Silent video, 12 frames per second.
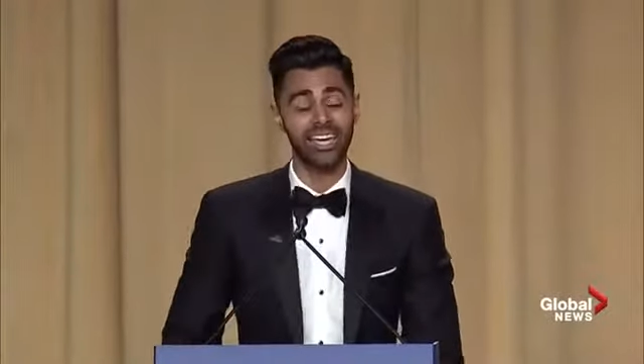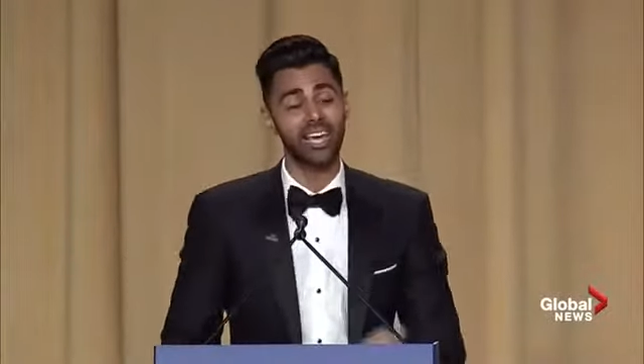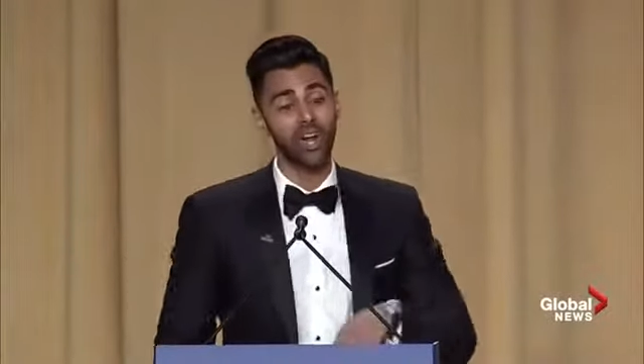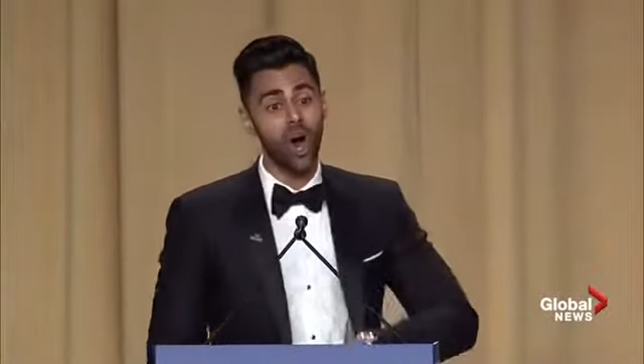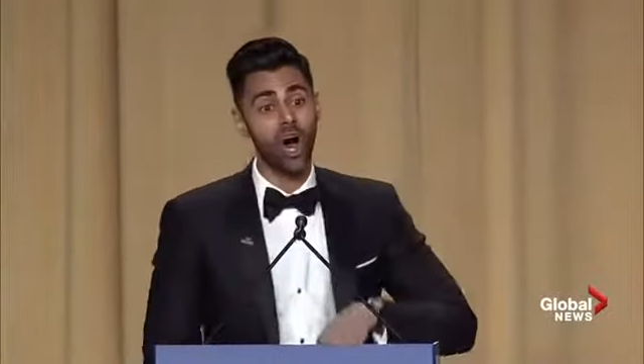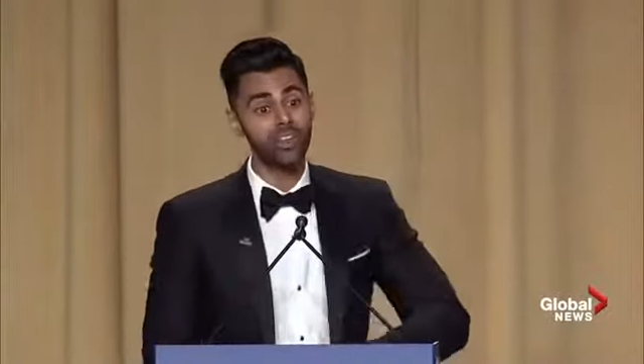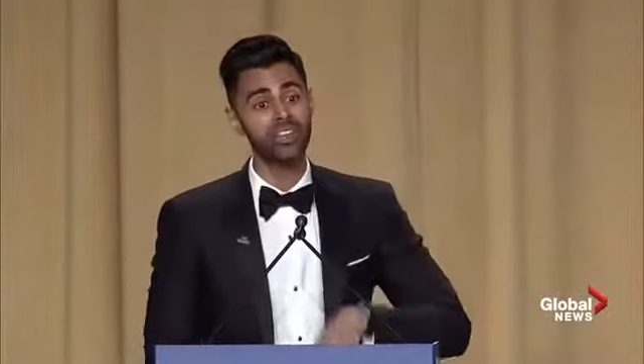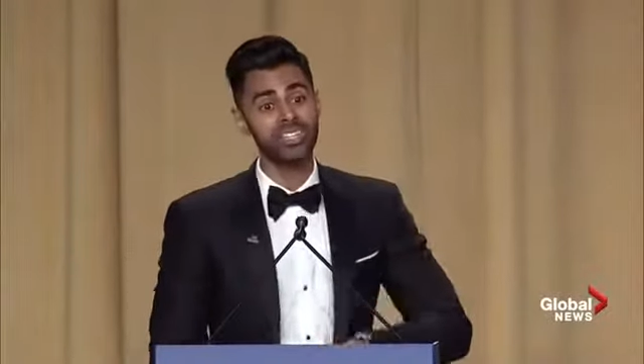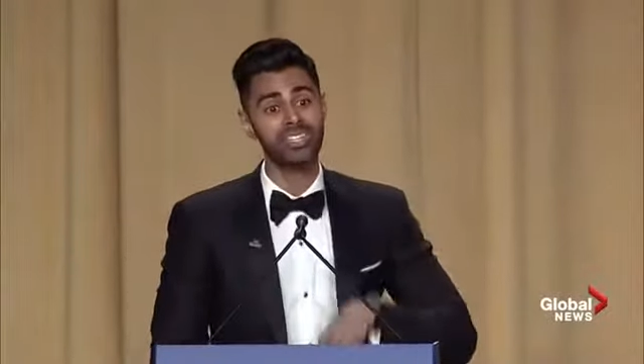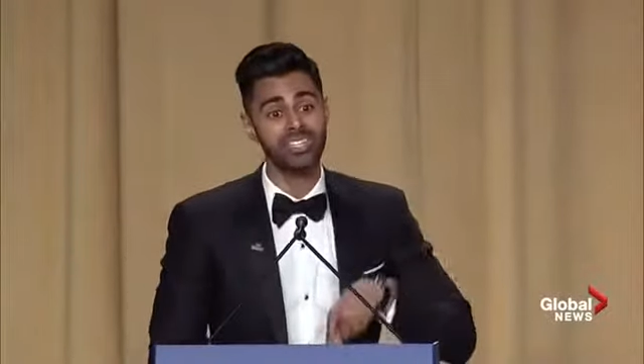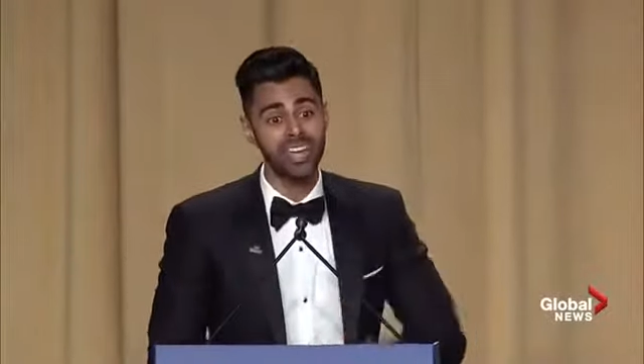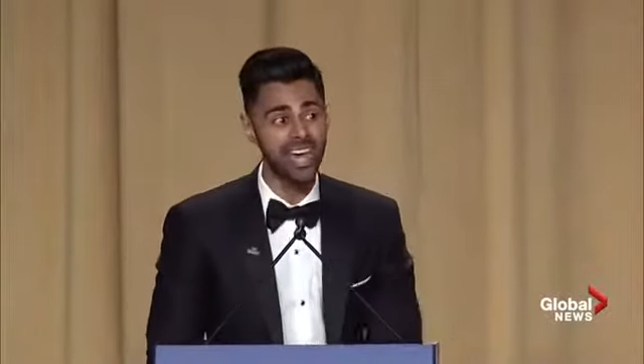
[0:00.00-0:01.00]
get on
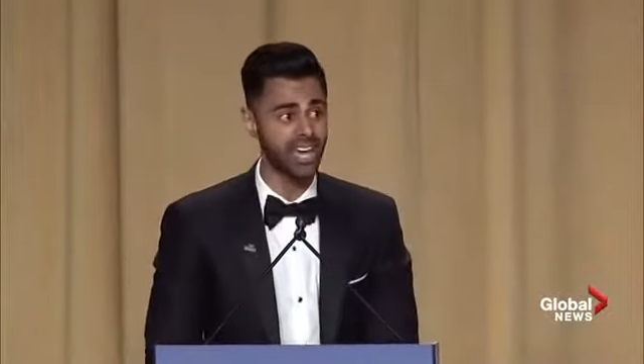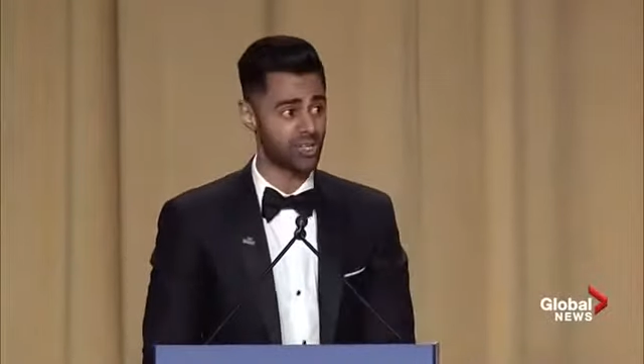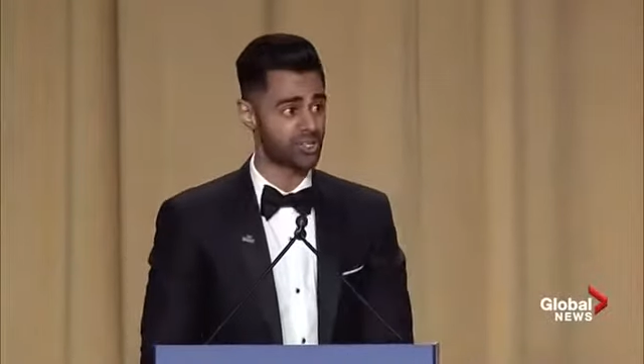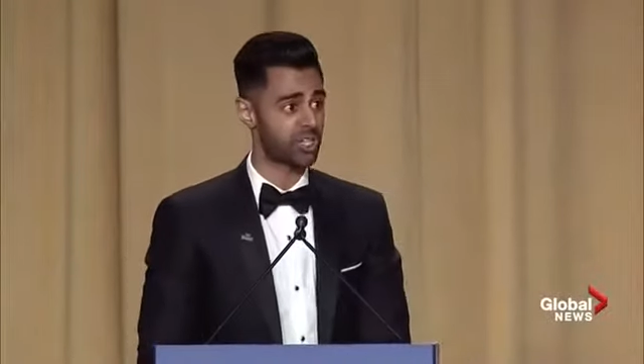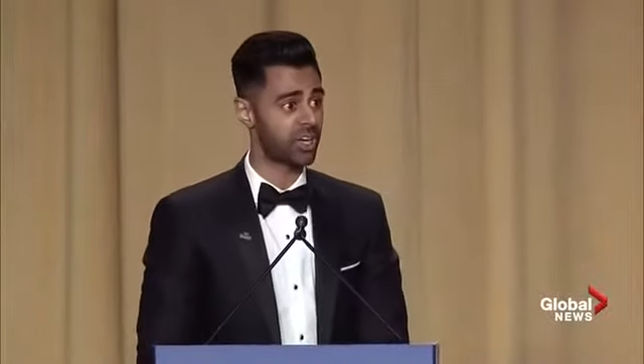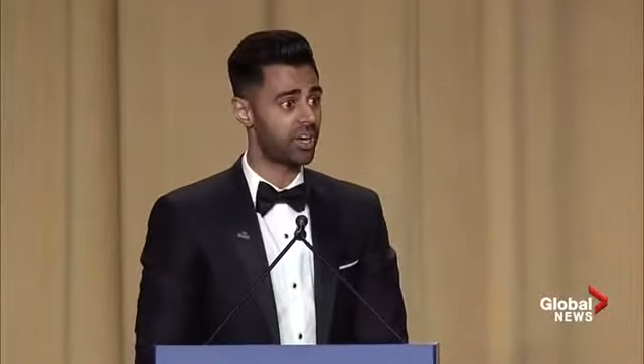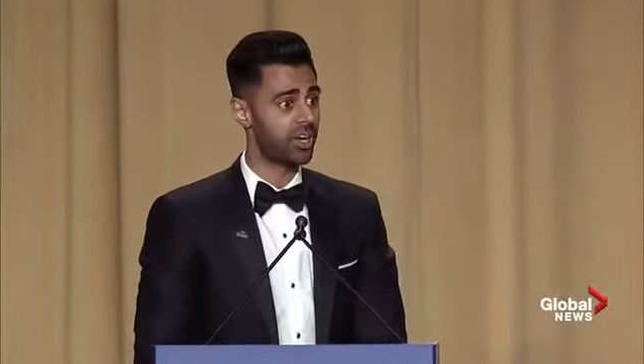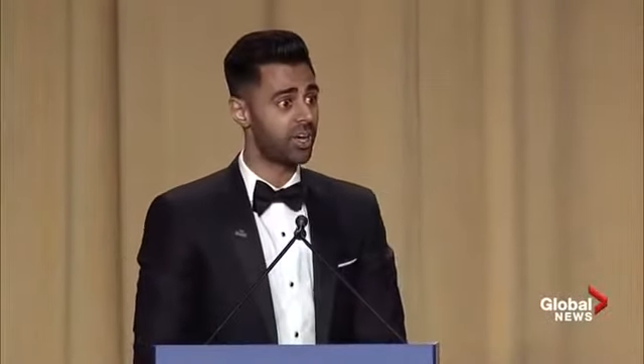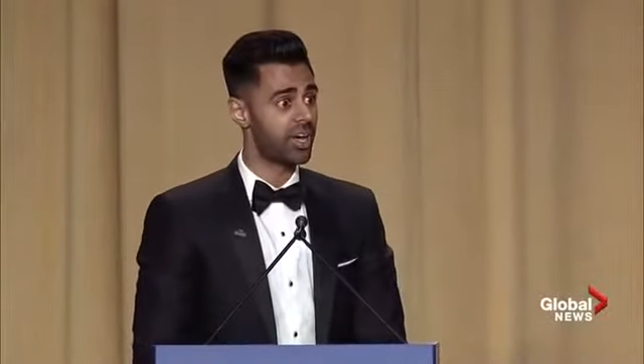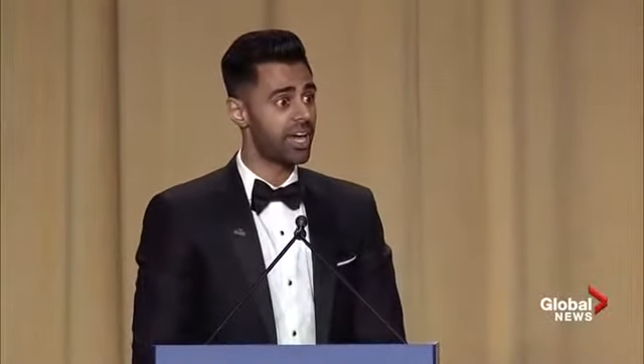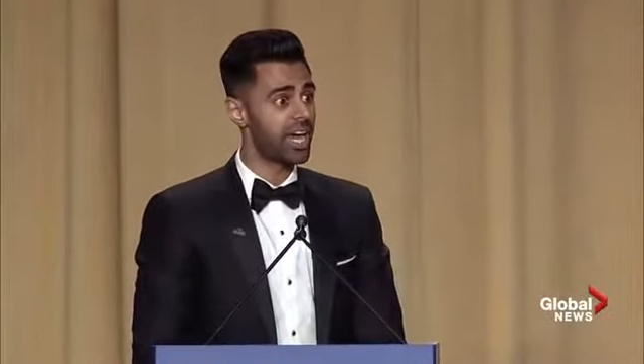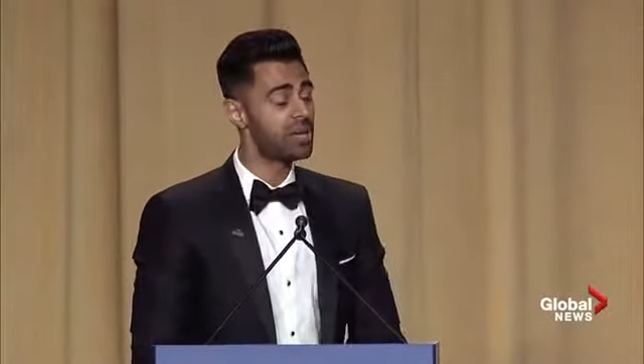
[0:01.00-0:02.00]
this stage
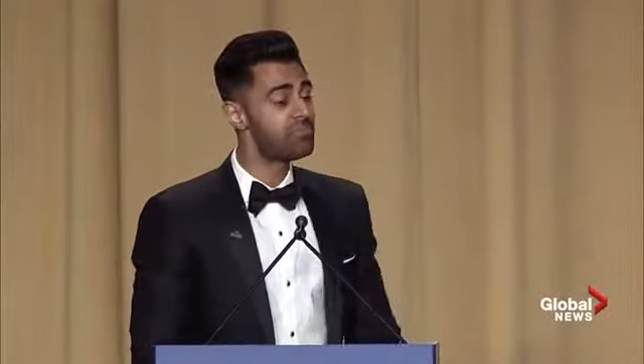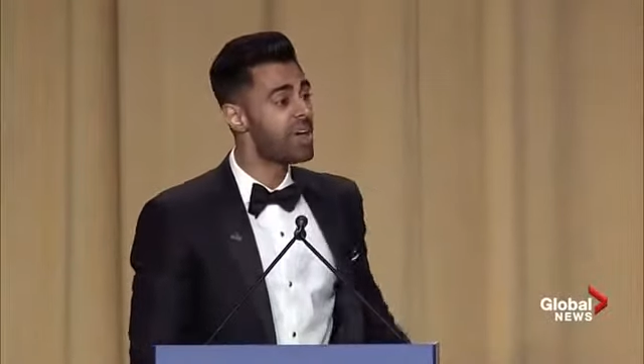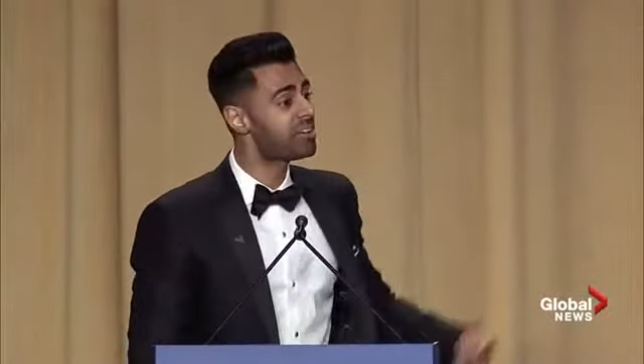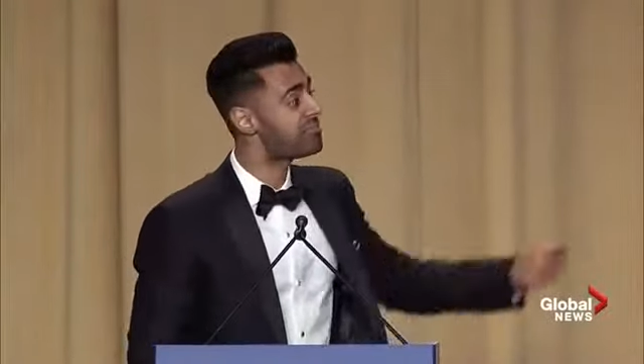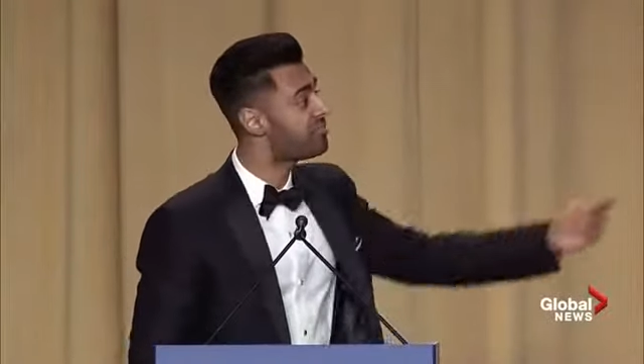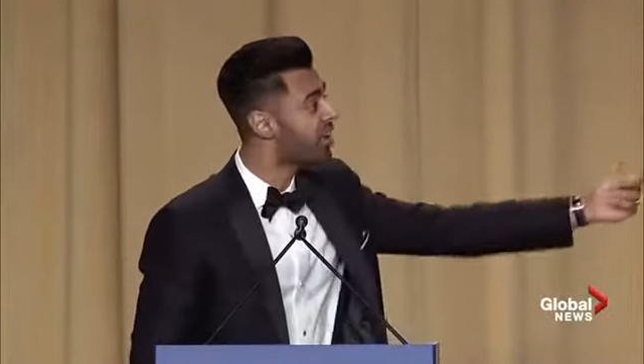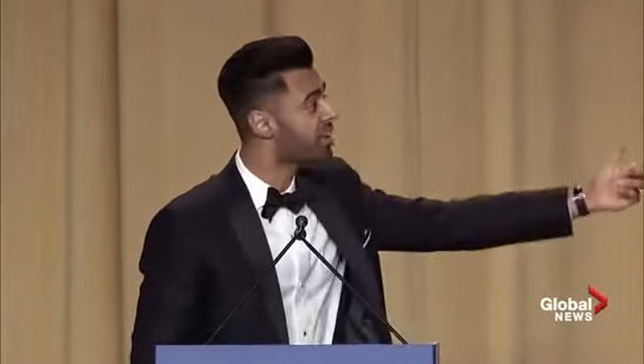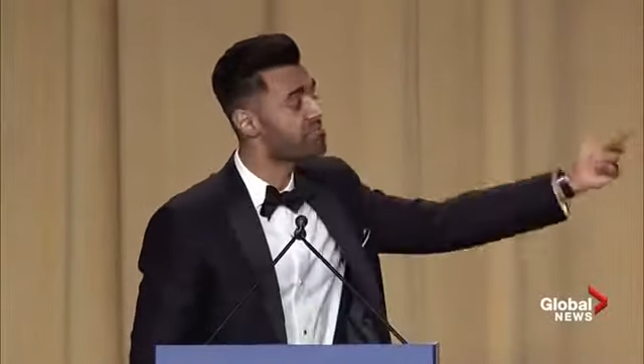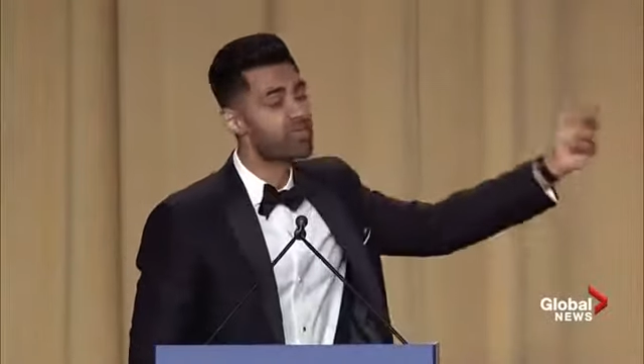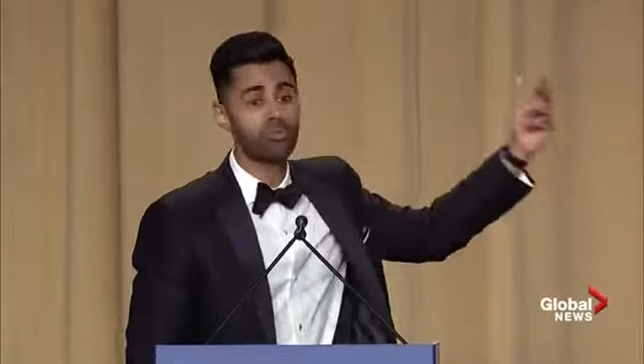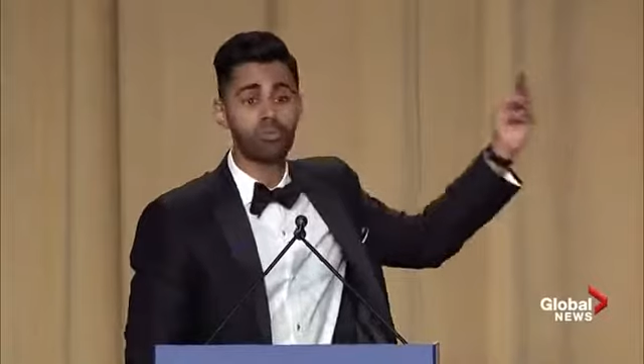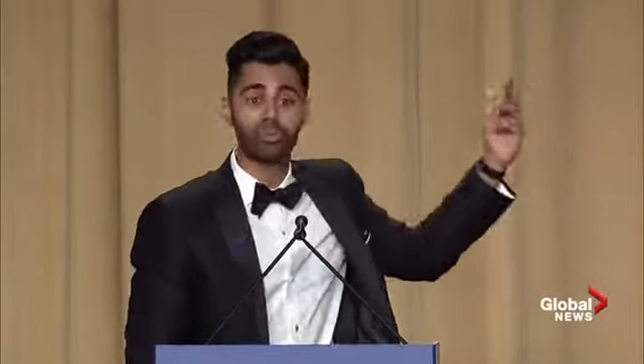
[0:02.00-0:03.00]
and make fun
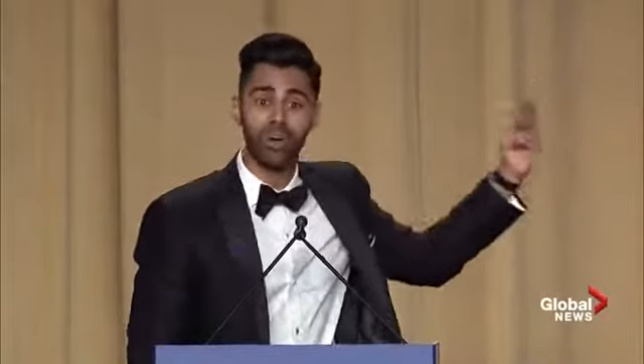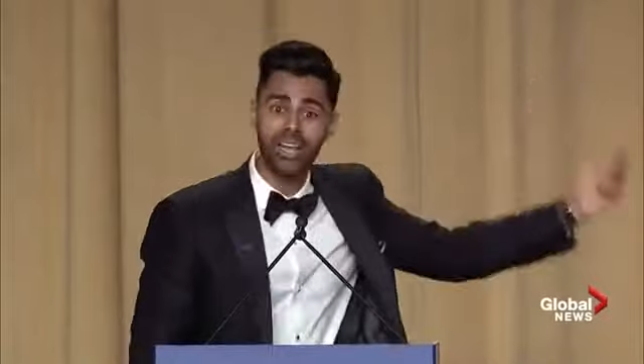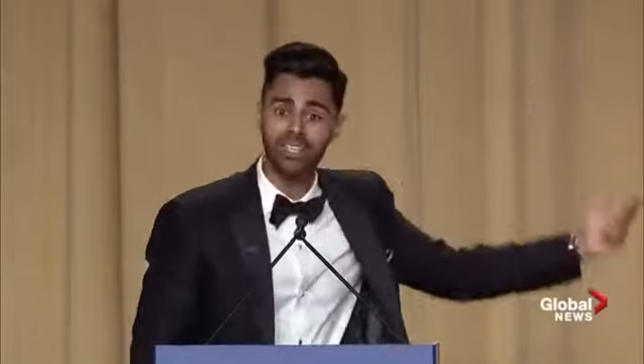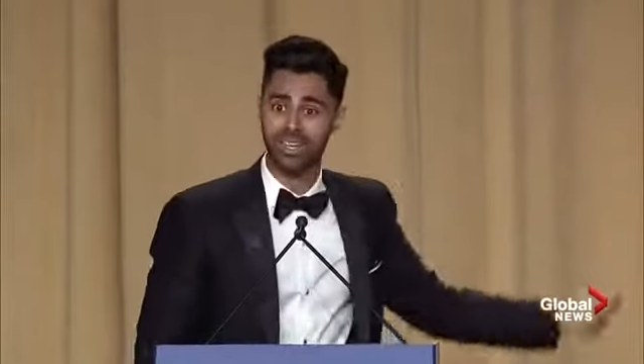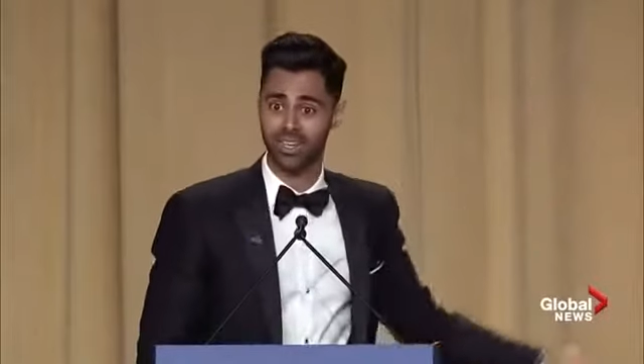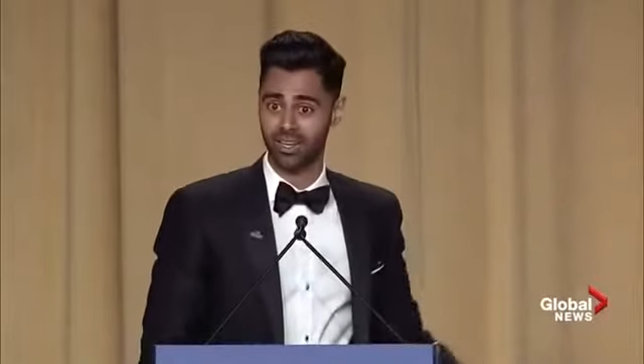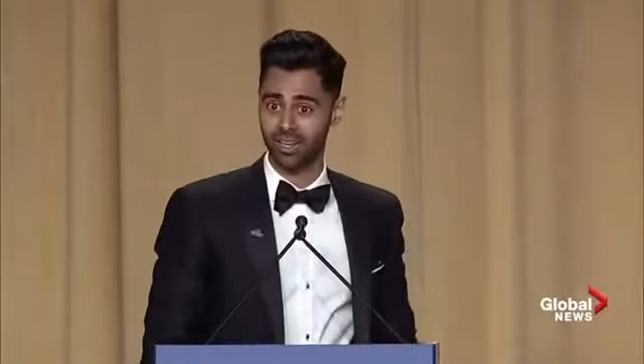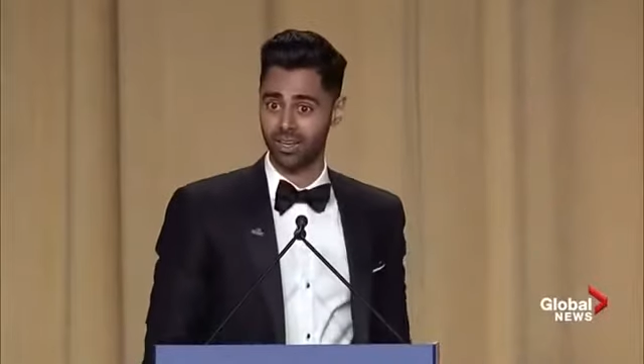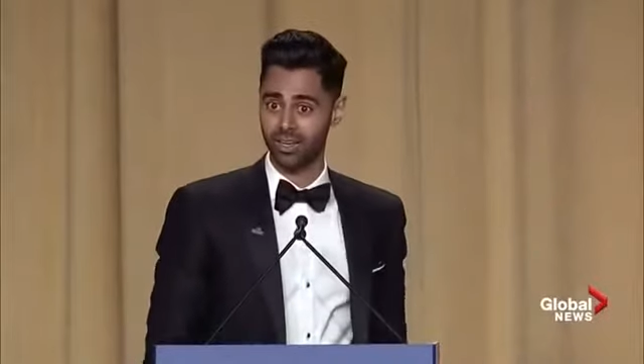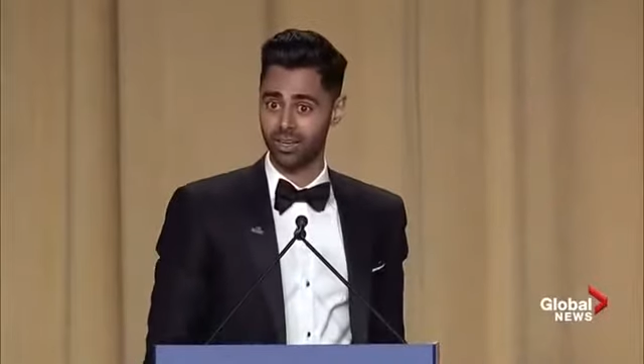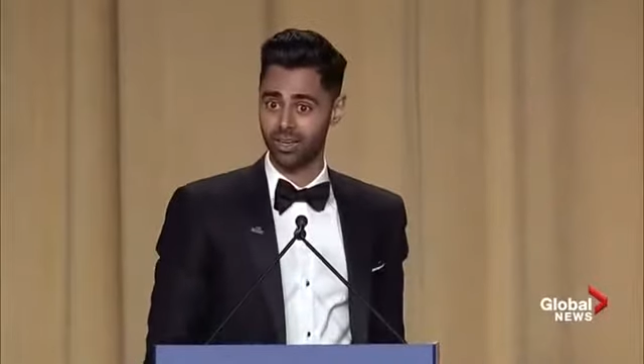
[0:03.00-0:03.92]
of the president.